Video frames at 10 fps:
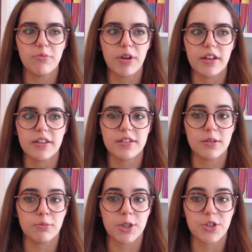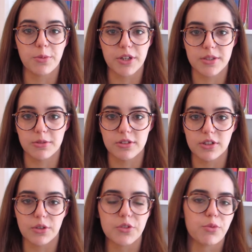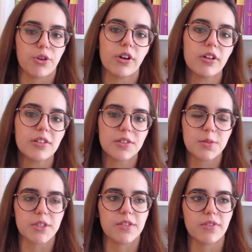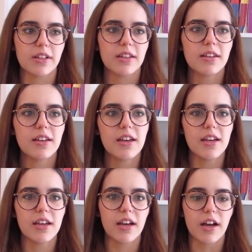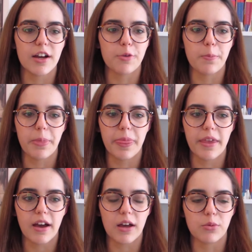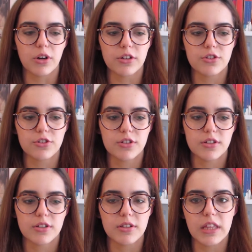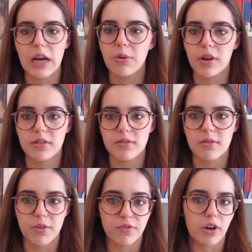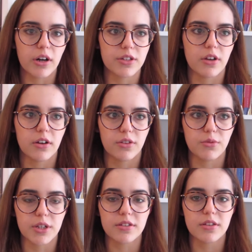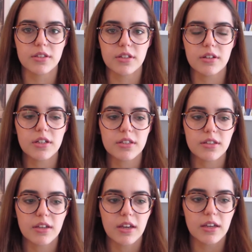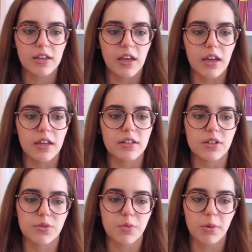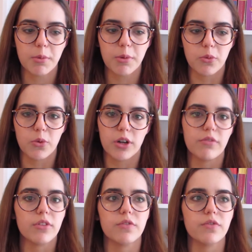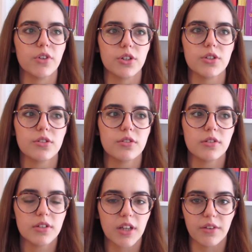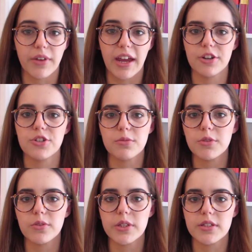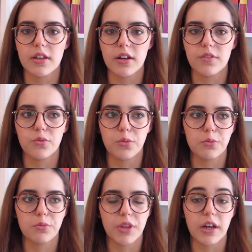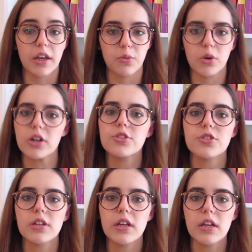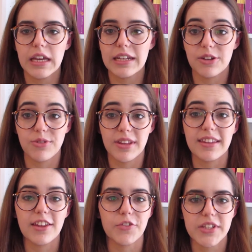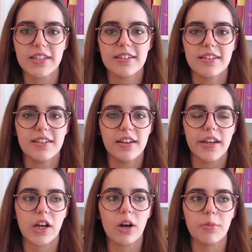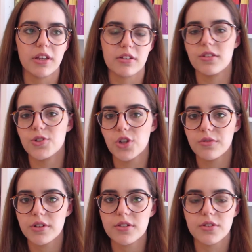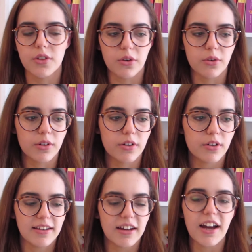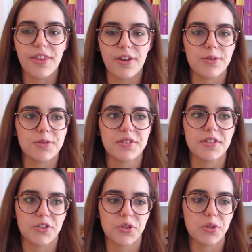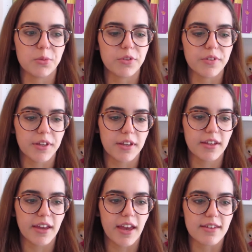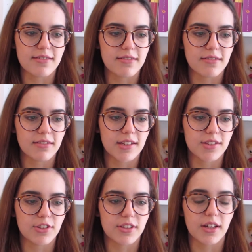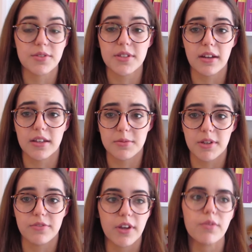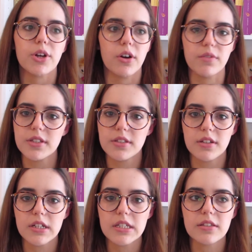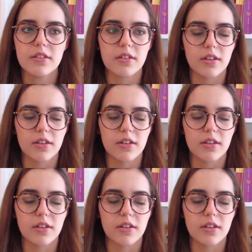but Mission Impossible Ghost Protocol, specifically. I watched that one before I saw the rest of the series, and it was probably one of the first kind of action movies that I had watched, and I really loved it. It got me into the genre, so I thought it was such a cool movie, and it's just kind of stuck as my favorite of the series,